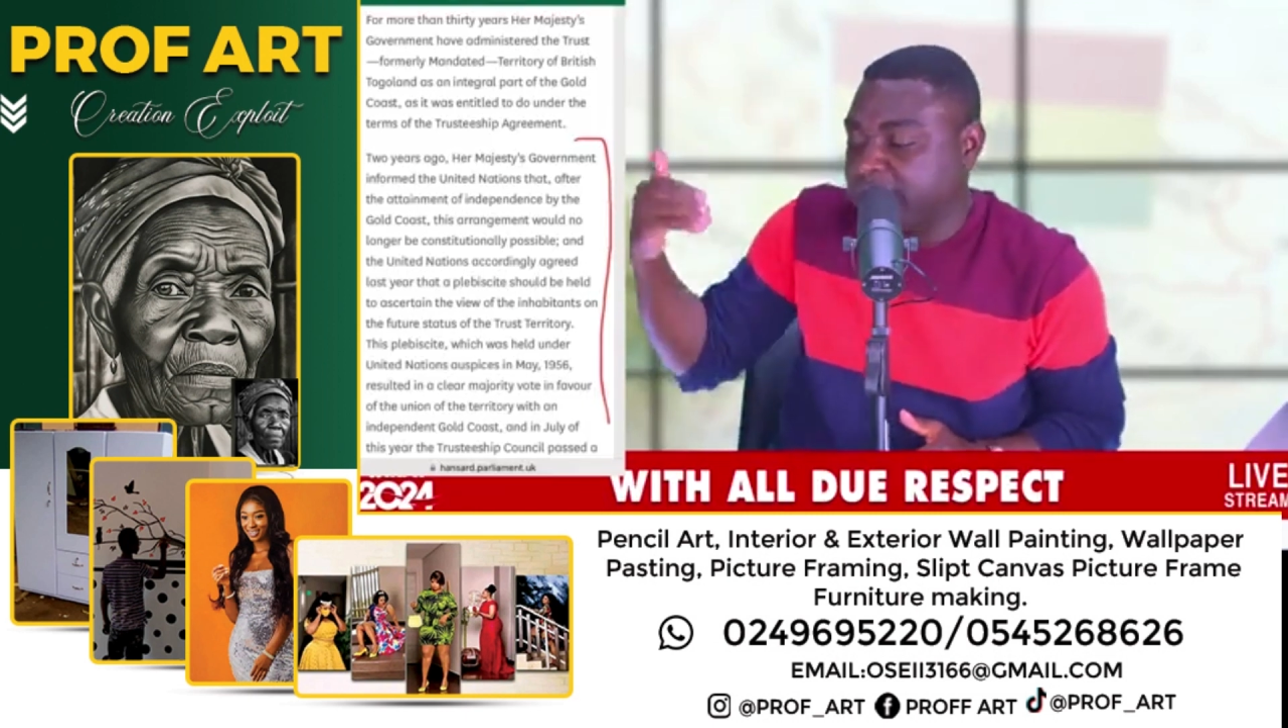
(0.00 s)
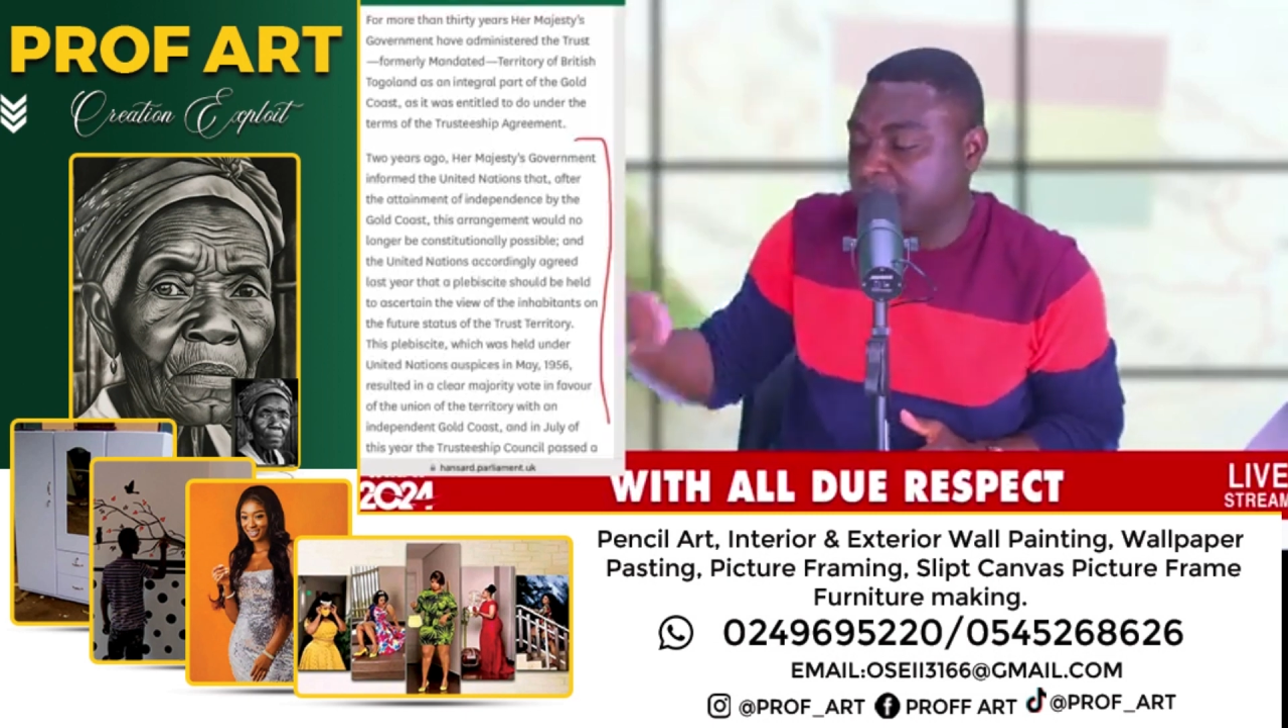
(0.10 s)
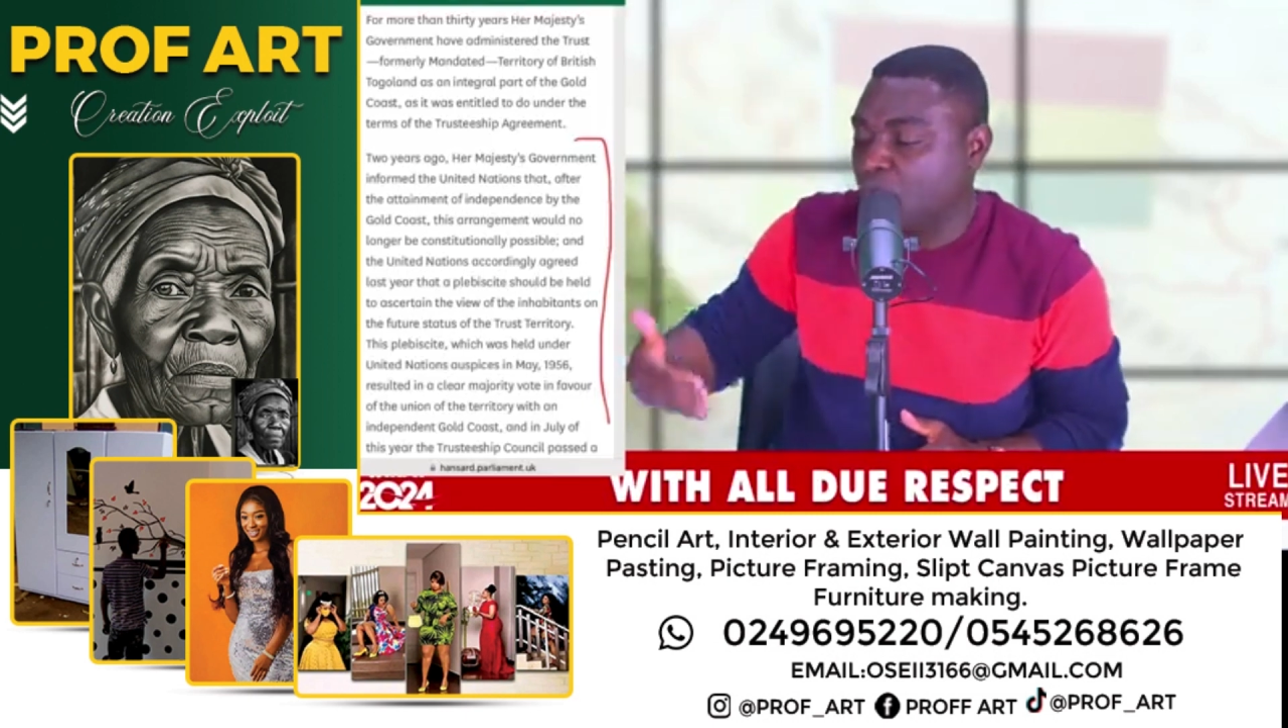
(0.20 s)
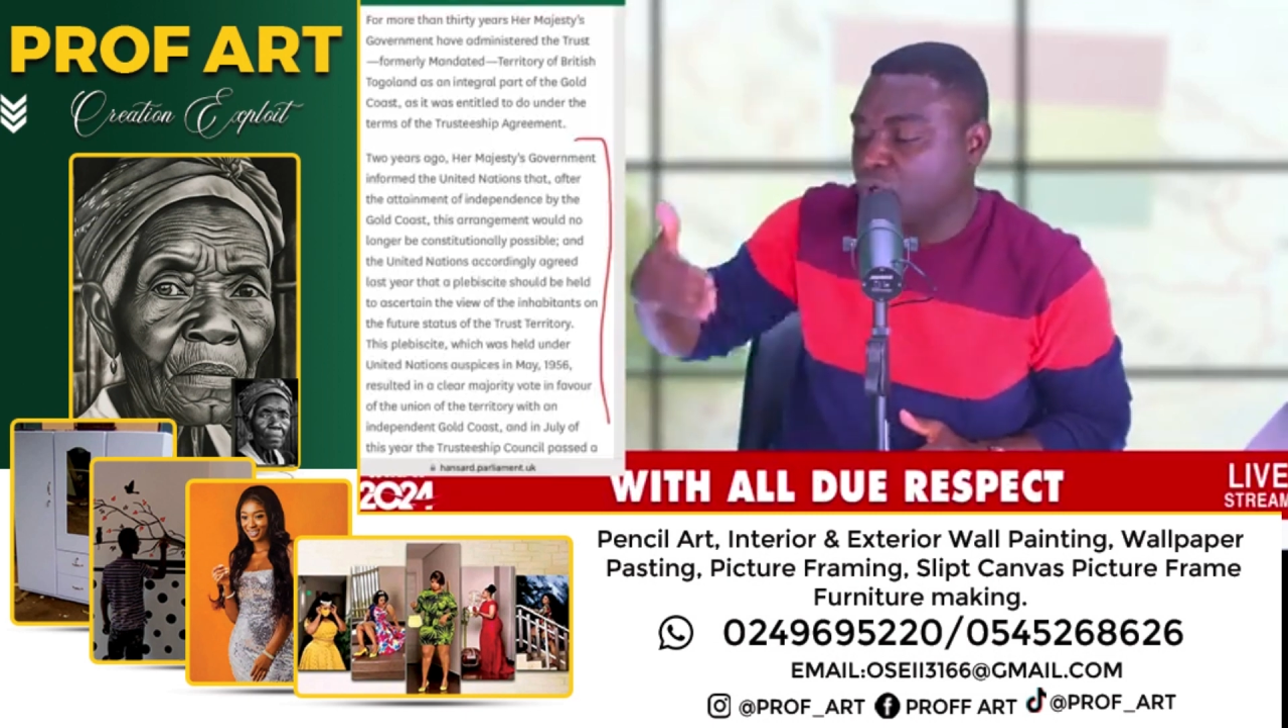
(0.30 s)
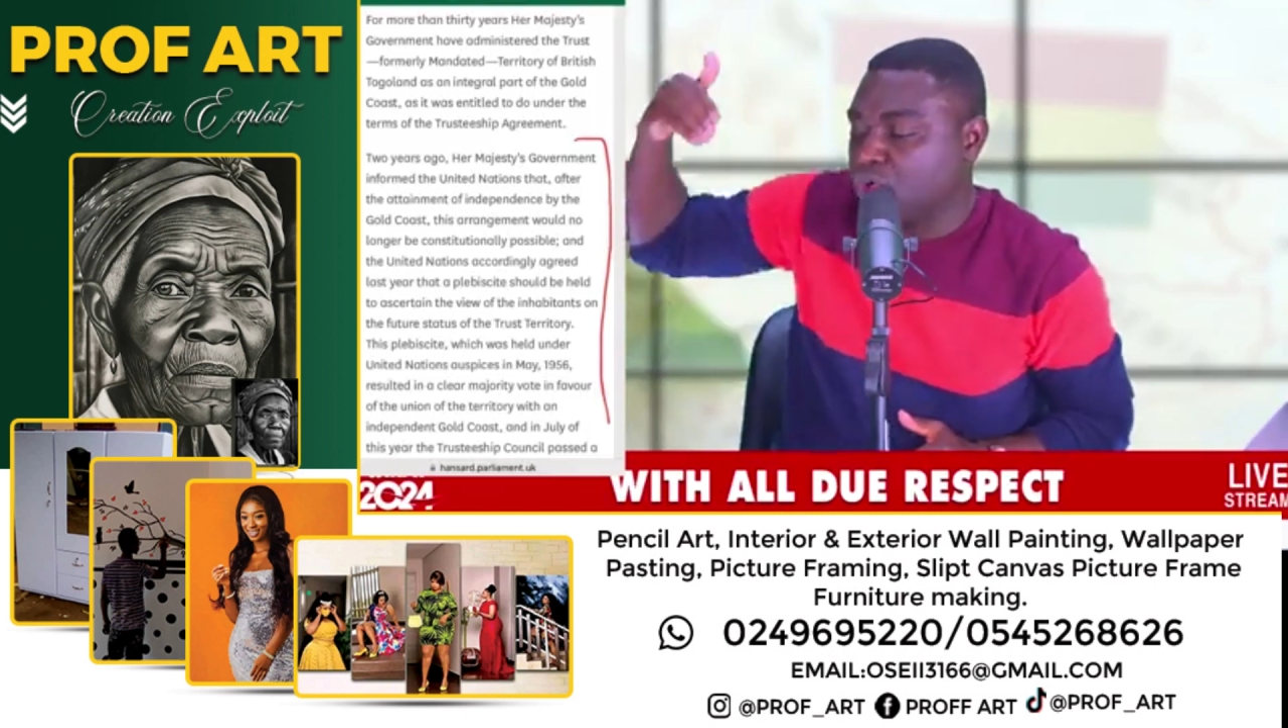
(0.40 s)

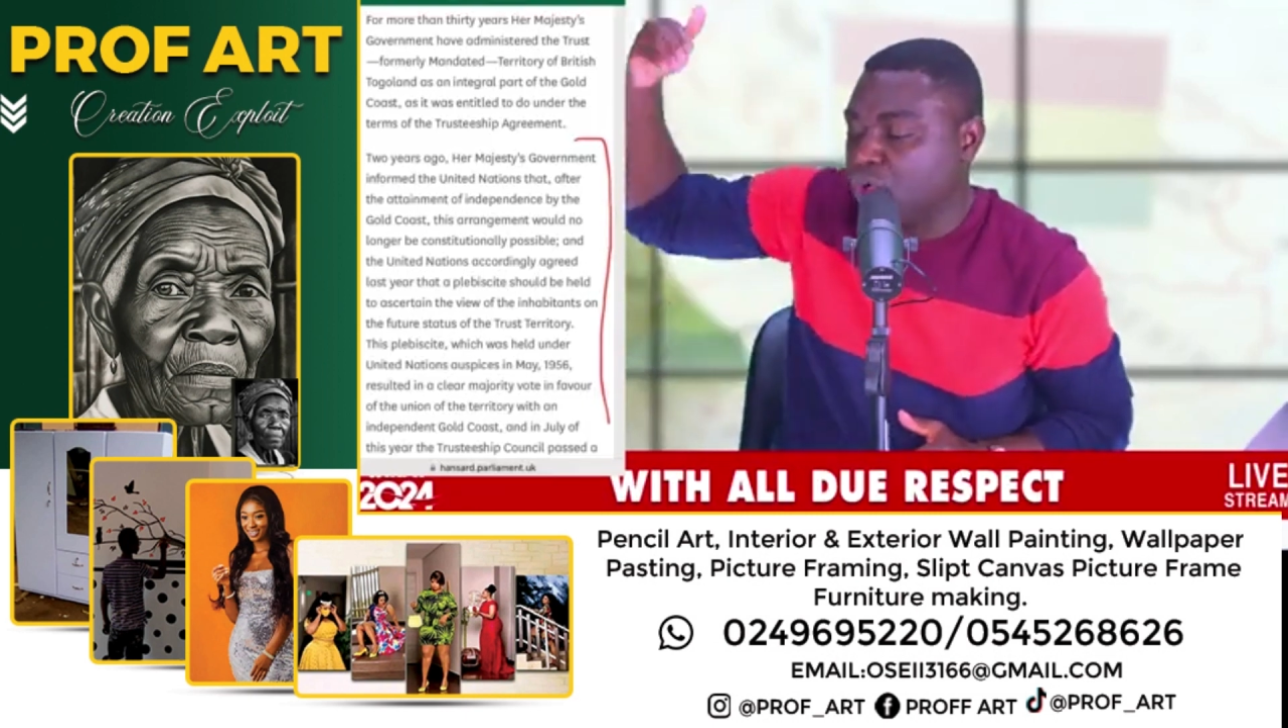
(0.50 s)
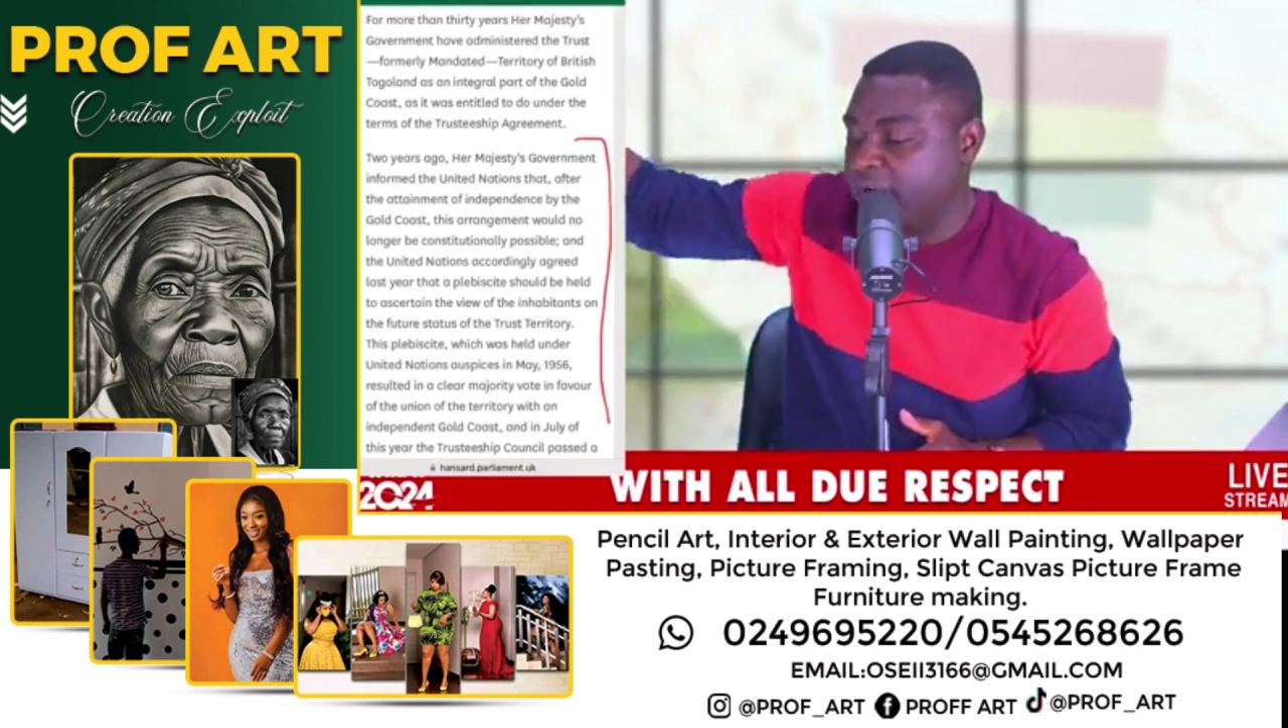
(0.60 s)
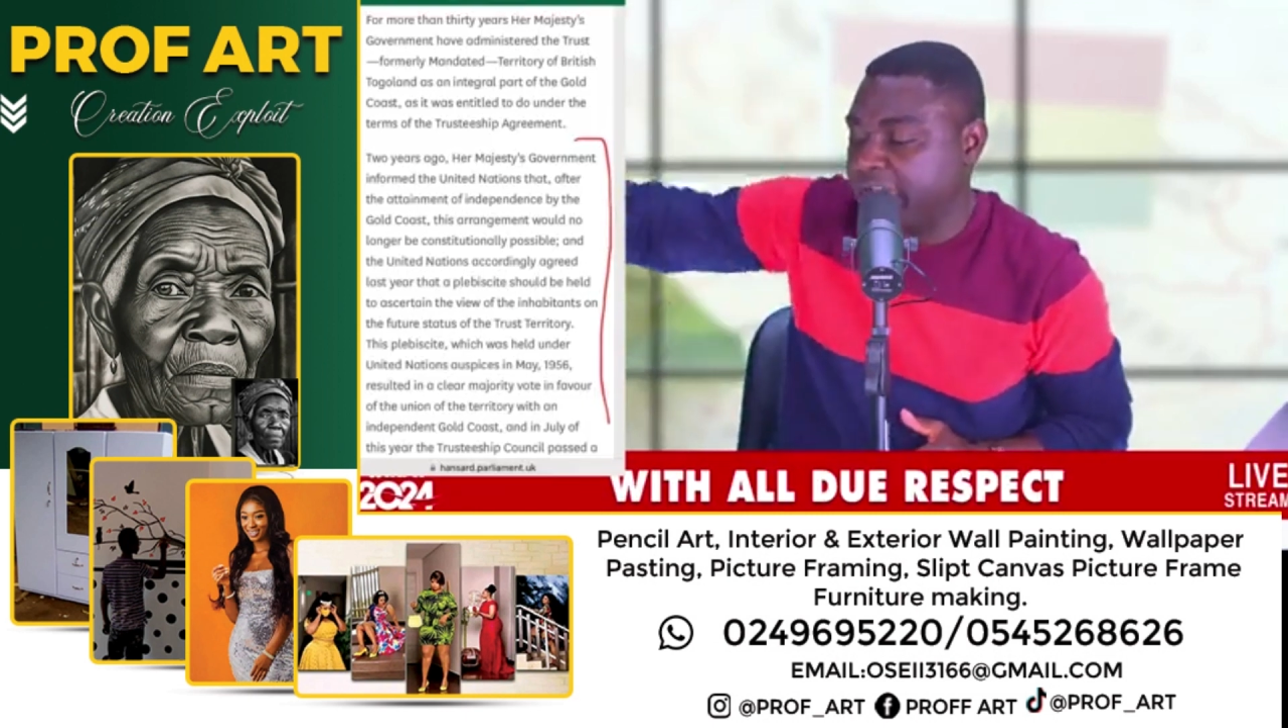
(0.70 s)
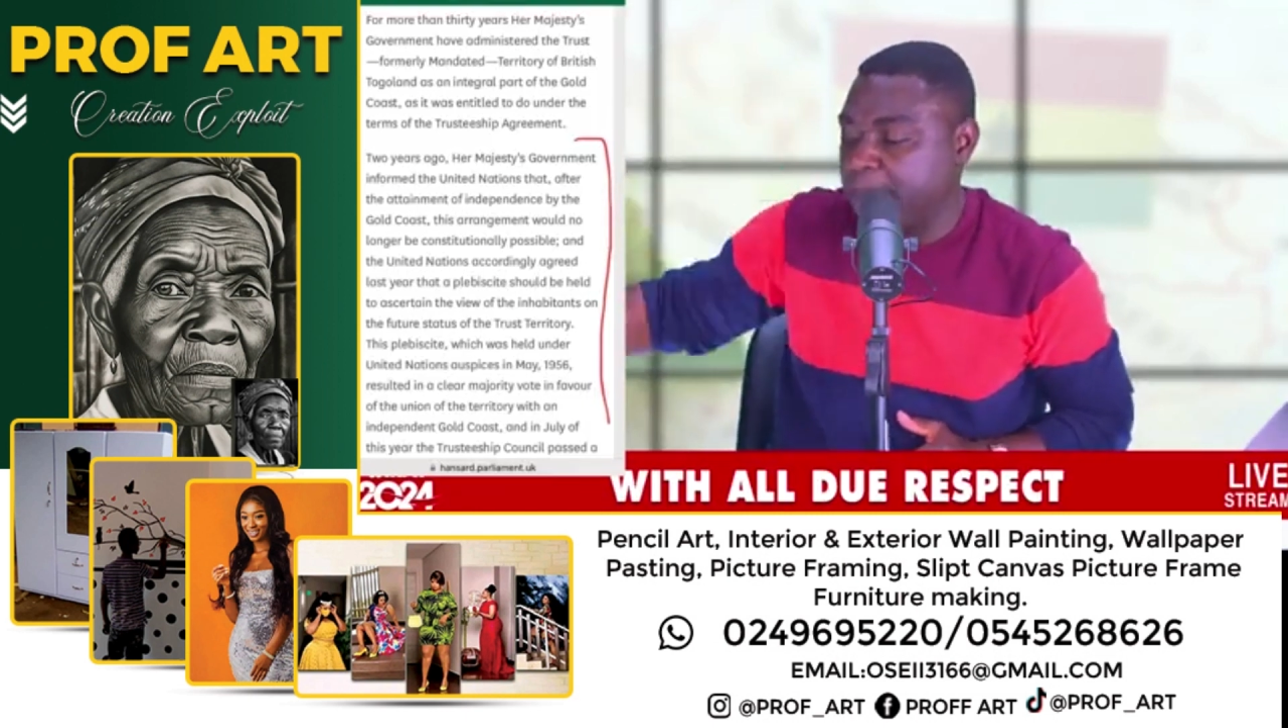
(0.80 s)
to say